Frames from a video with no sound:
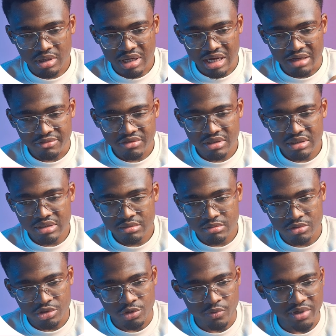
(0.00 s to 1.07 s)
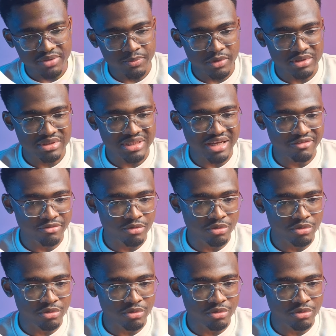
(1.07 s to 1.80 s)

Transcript: after your response have